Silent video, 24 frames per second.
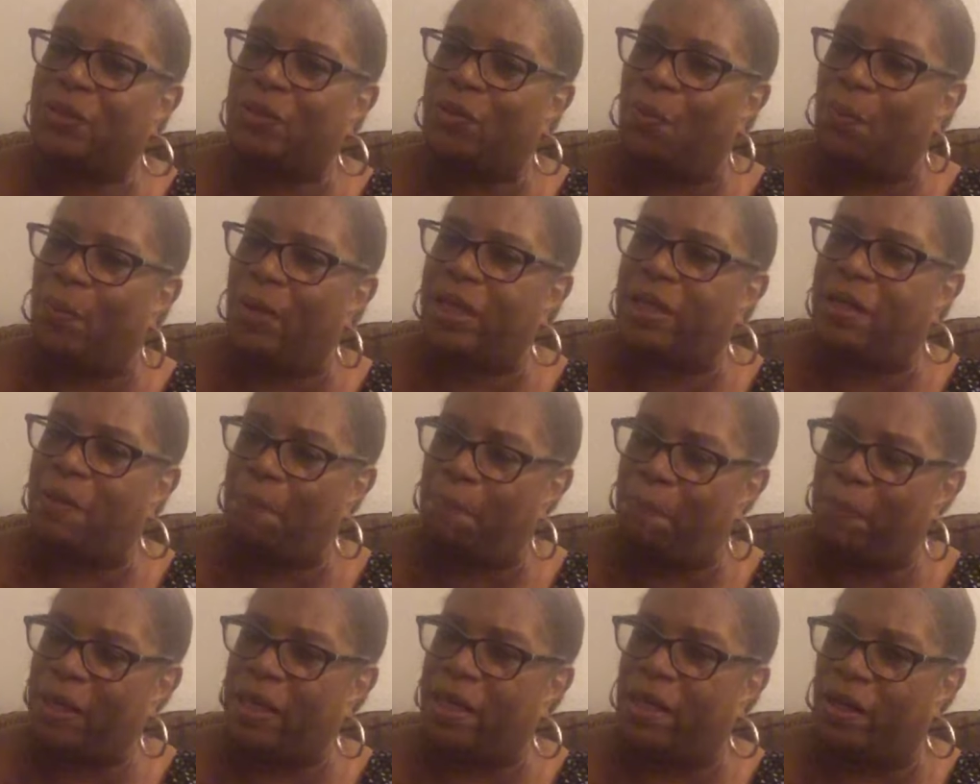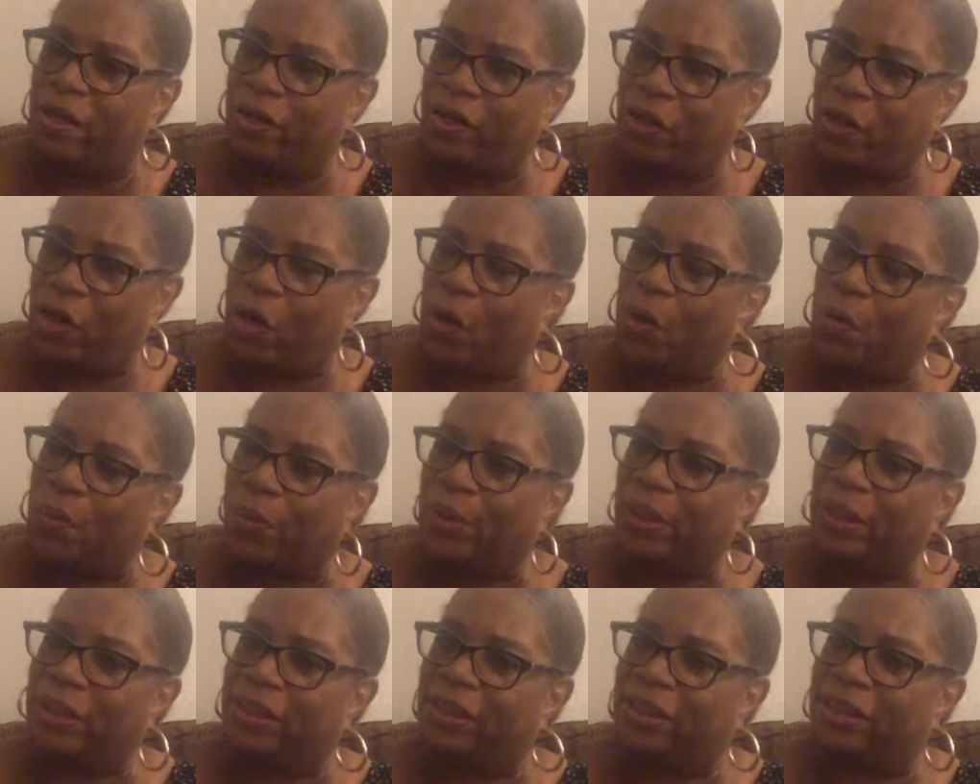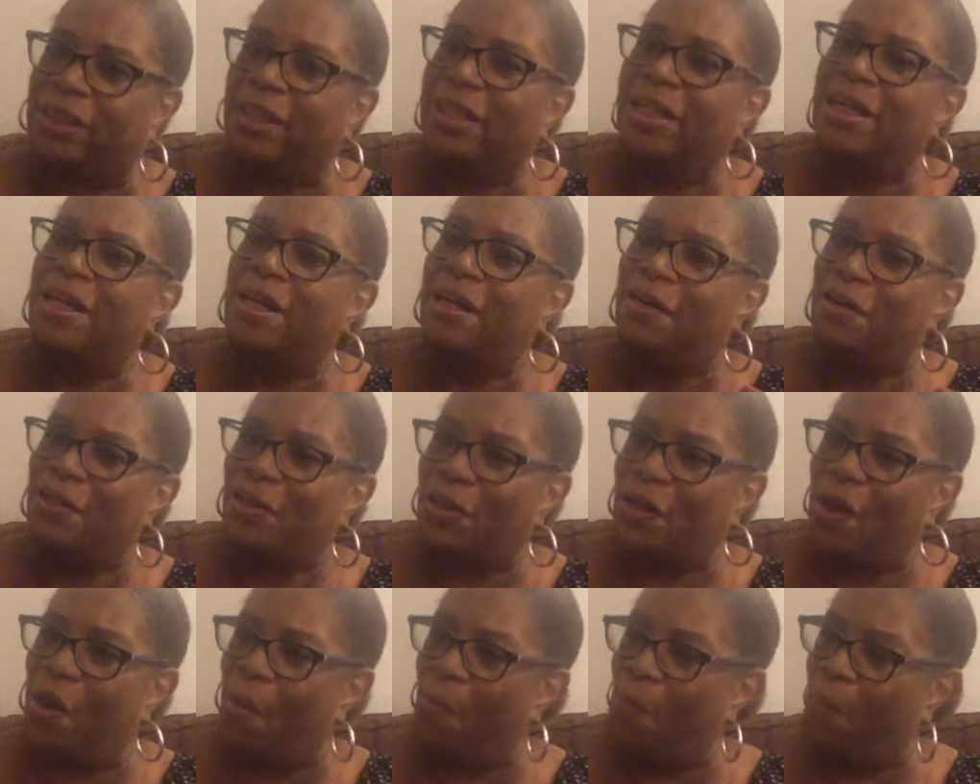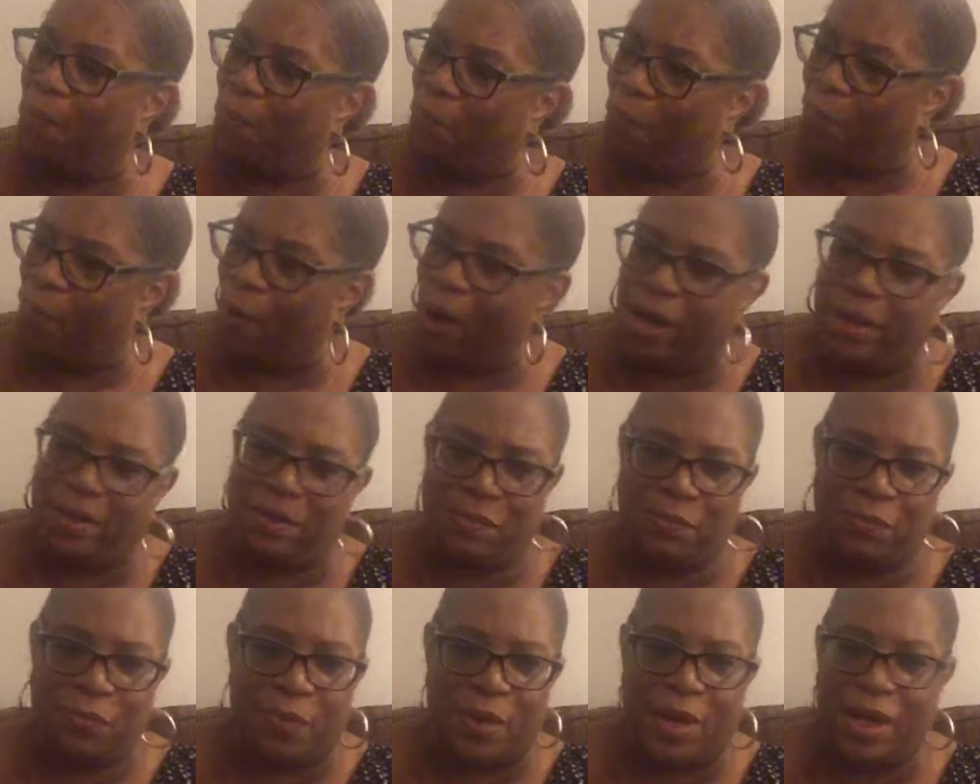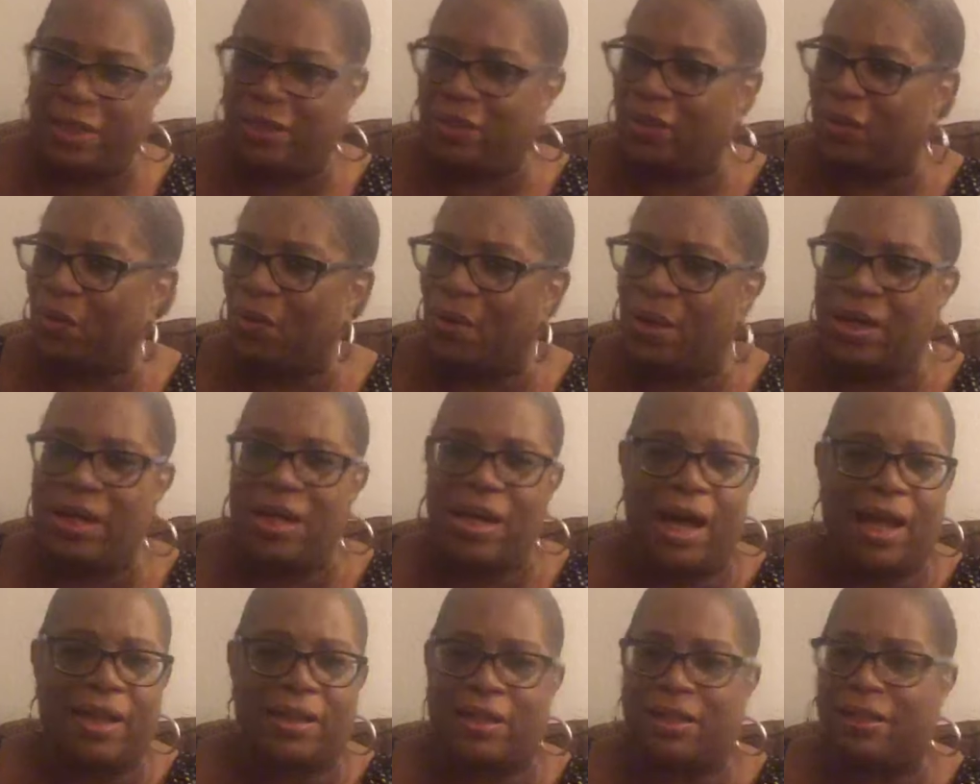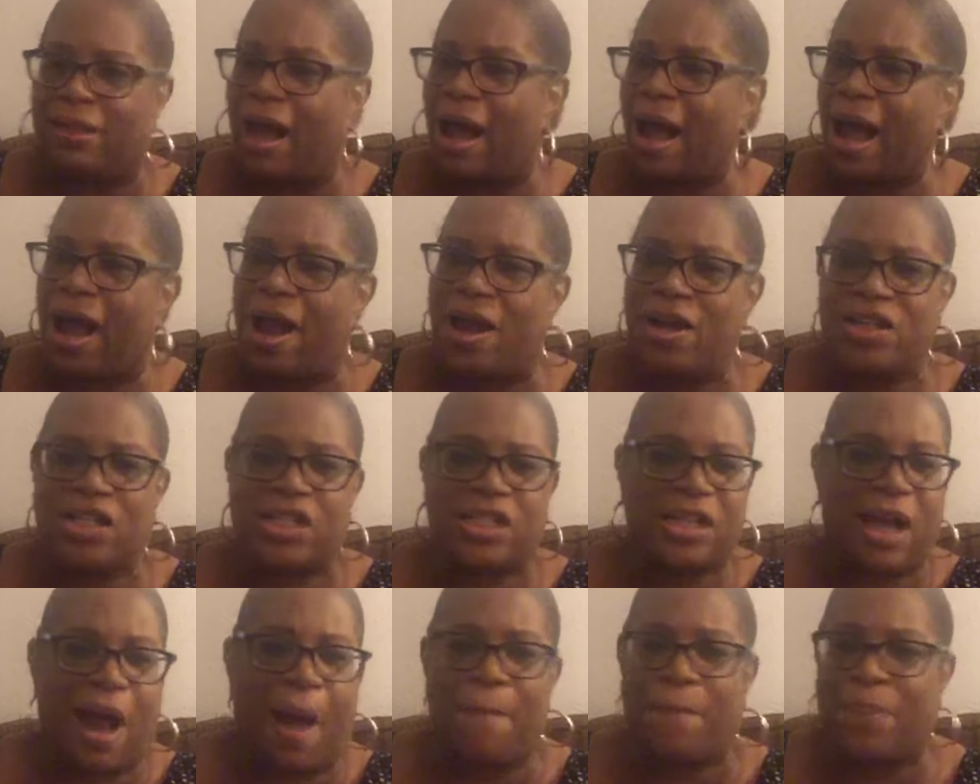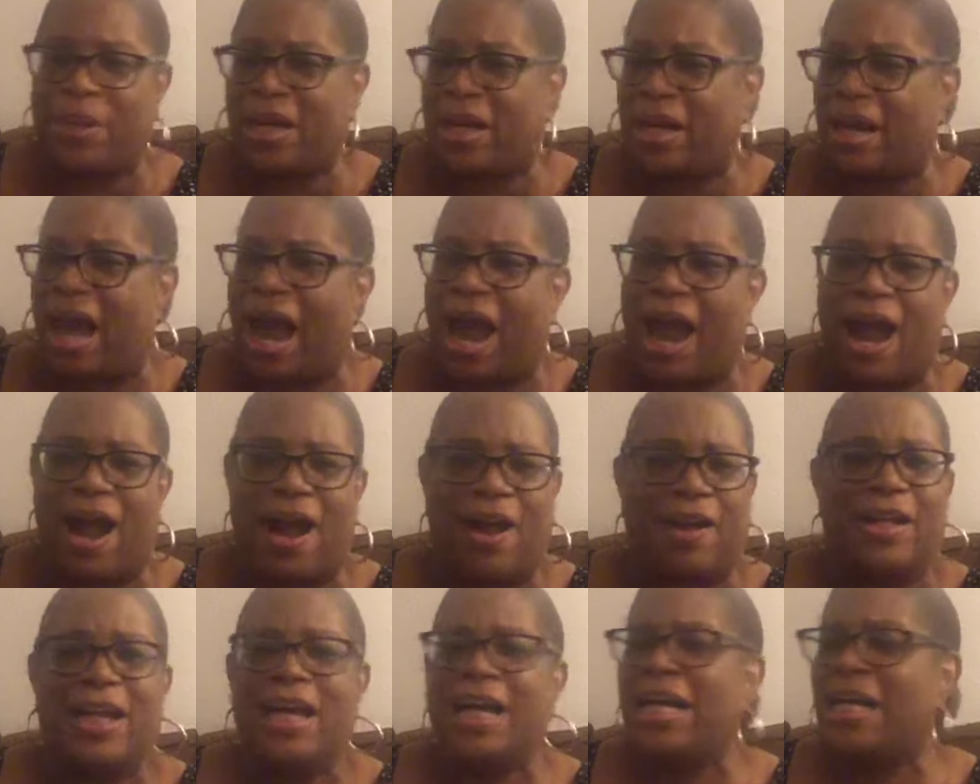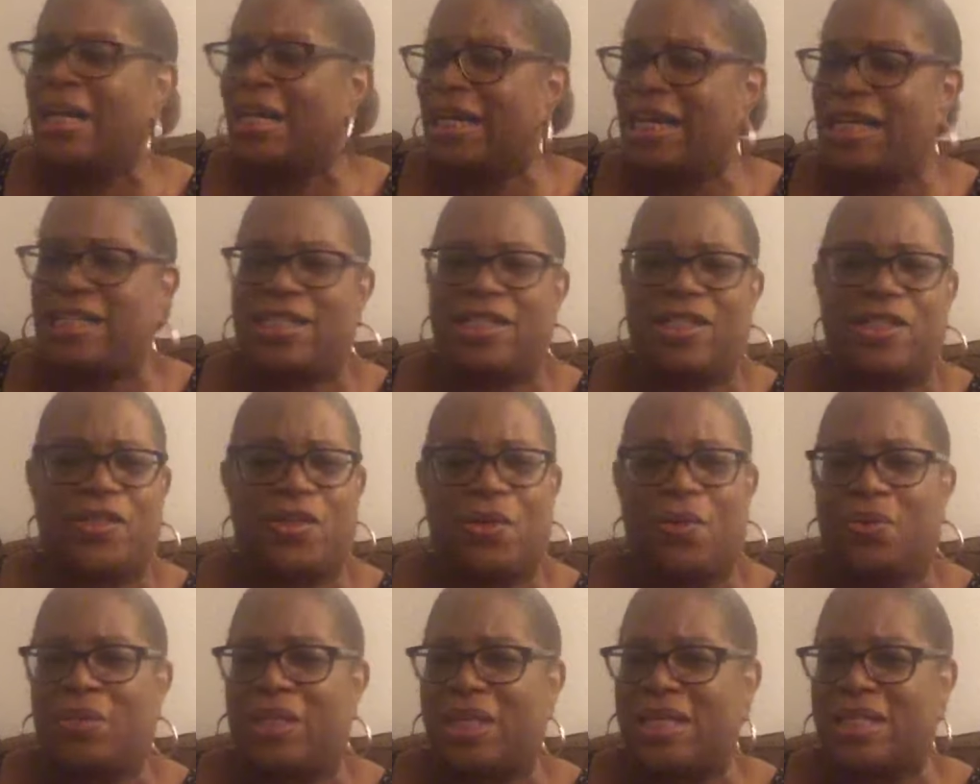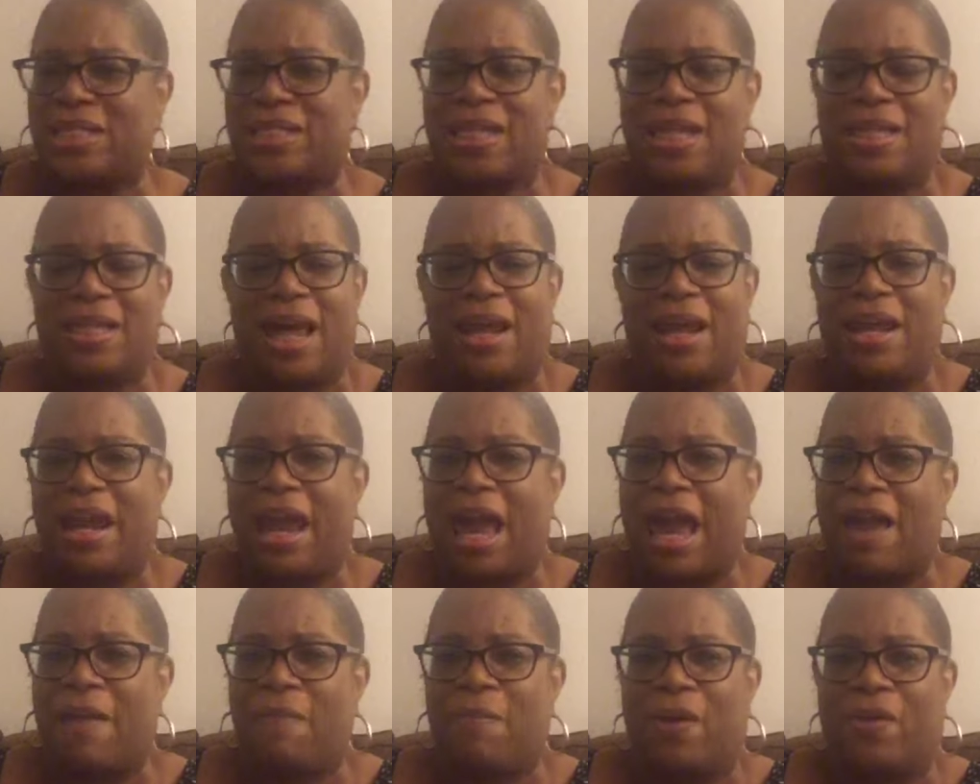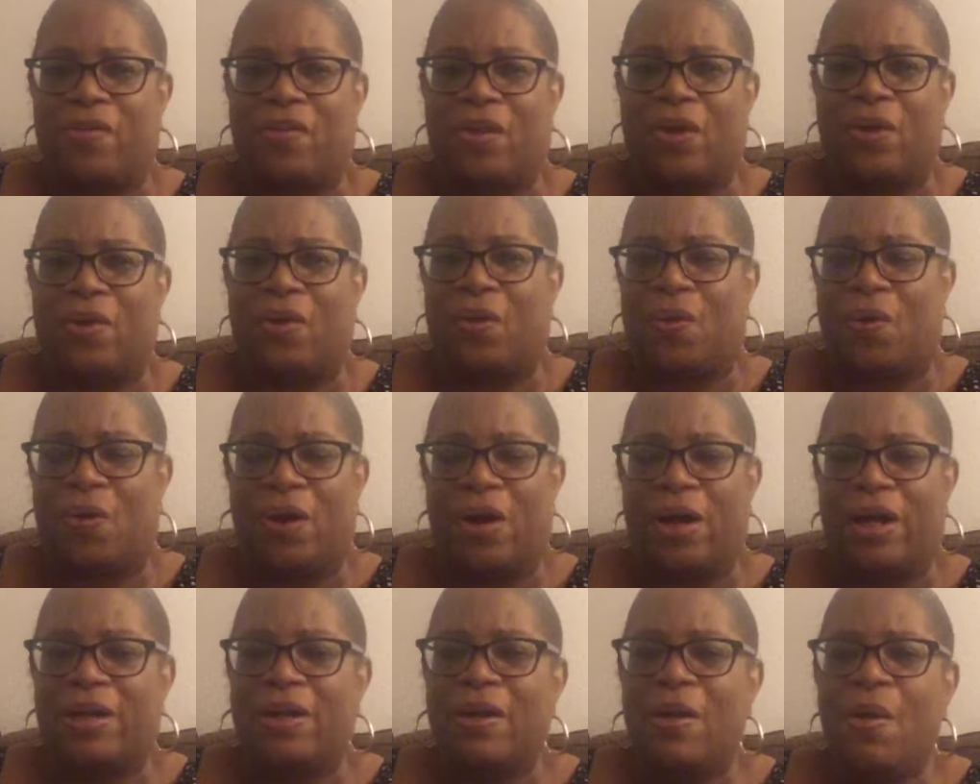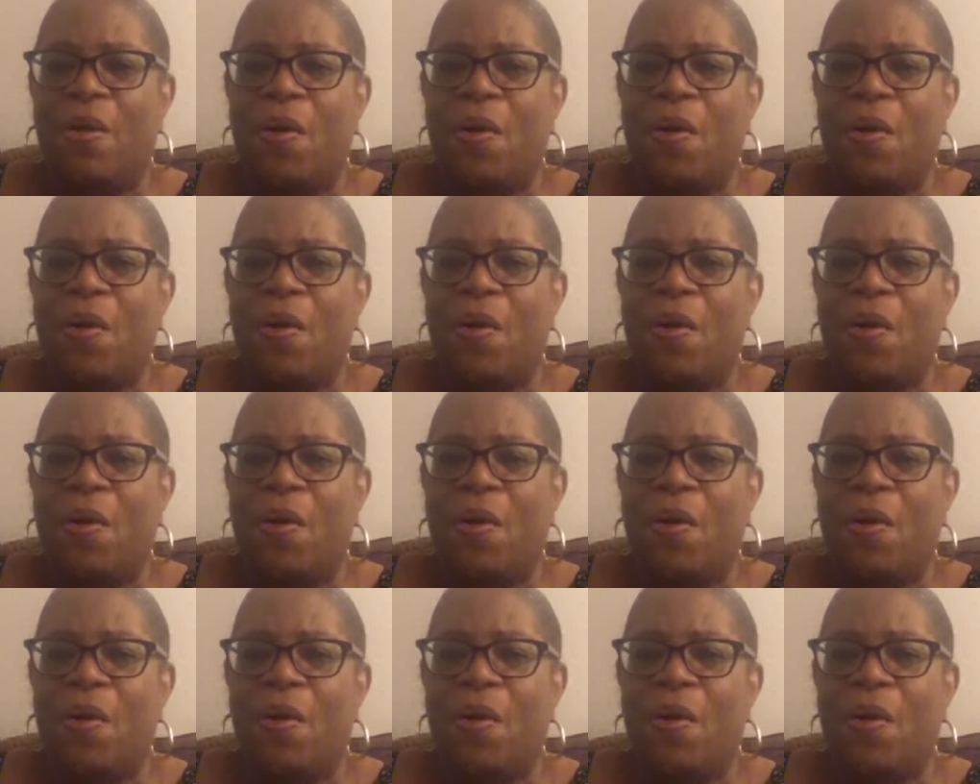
so we can be encouraged. You know, one one to another, iron sharpening iron. Let's do this in the name of the Lord.